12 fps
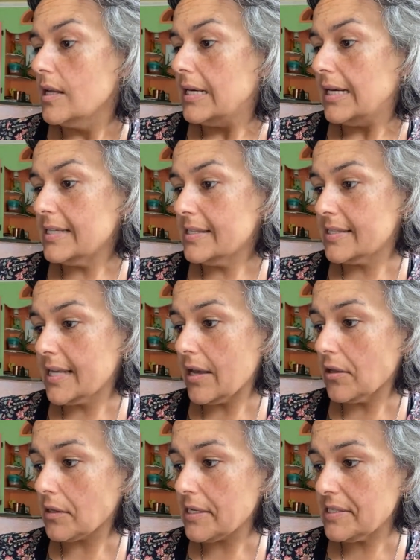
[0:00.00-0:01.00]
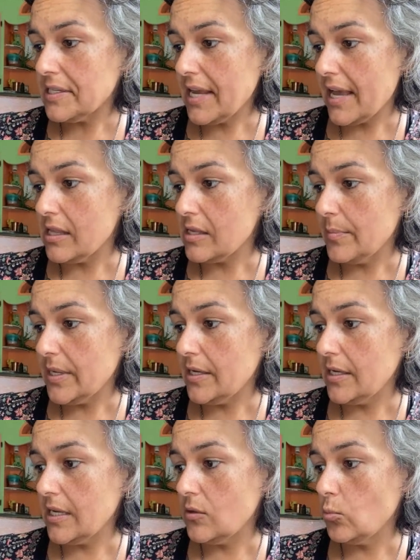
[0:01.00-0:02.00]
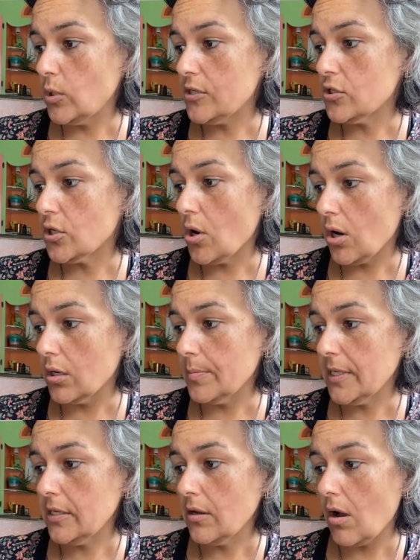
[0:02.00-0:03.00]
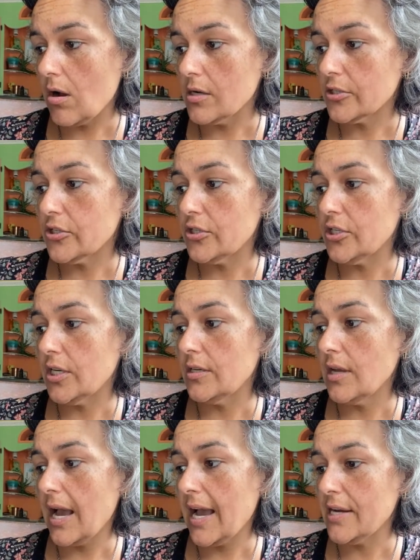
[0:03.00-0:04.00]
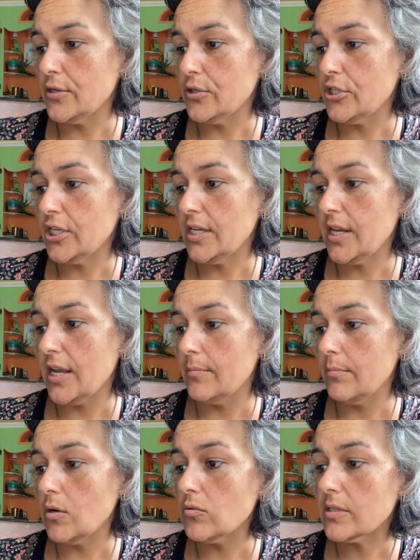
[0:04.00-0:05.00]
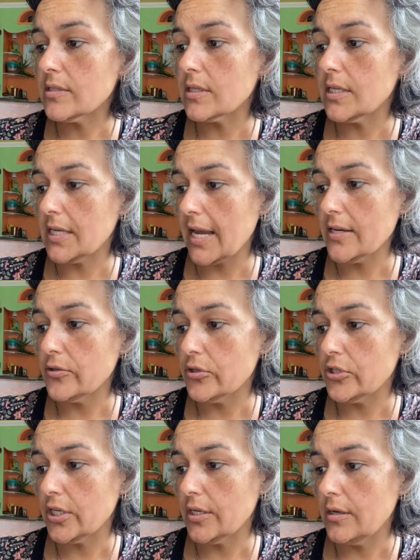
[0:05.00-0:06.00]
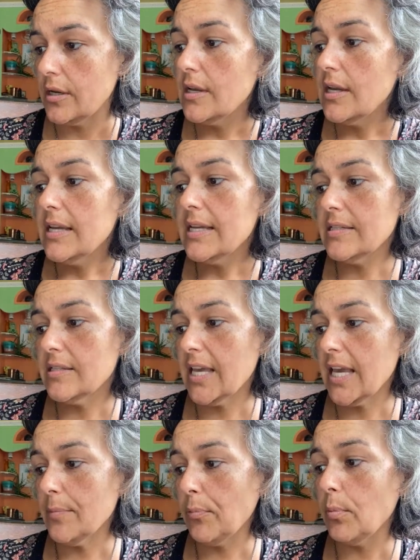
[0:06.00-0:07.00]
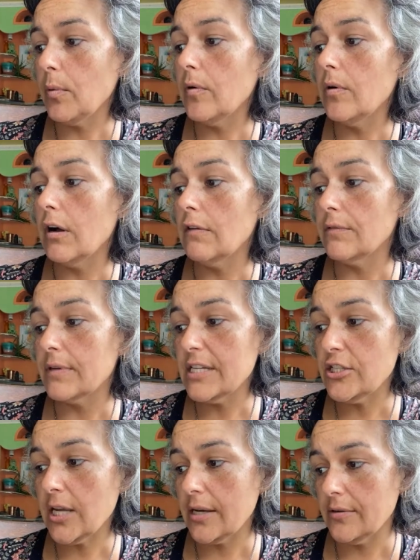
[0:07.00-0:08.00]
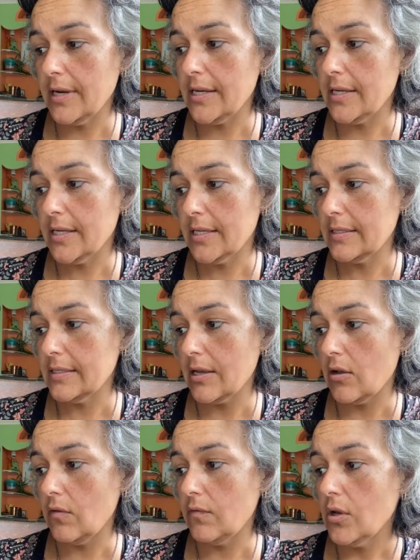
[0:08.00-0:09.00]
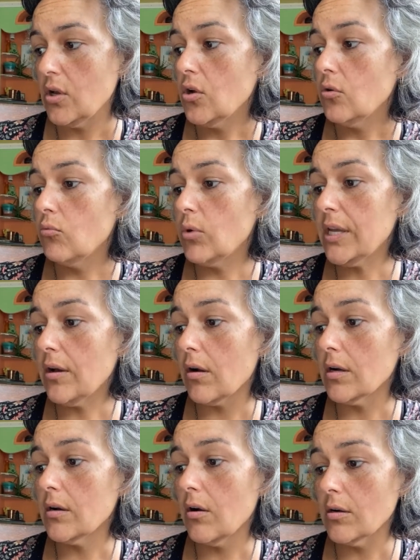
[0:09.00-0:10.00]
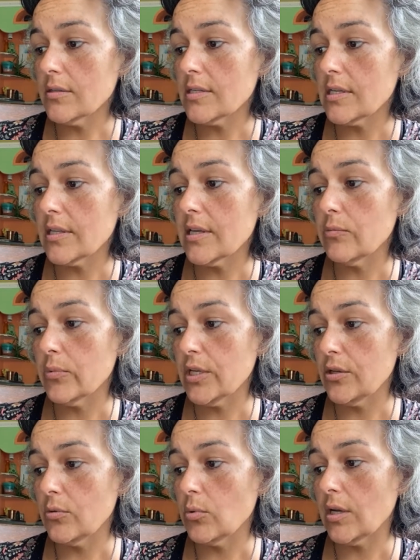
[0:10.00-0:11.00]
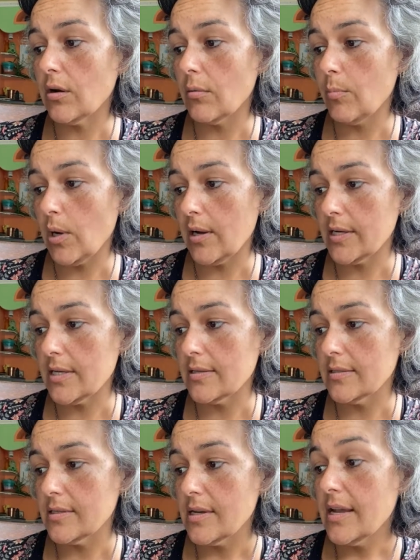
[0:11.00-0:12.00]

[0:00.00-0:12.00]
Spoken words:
A cell is an element in which carbon, oxygen, hydrogen, and mostly nitrogen is capable of regenerating itself. We are constantly renewing our bodies.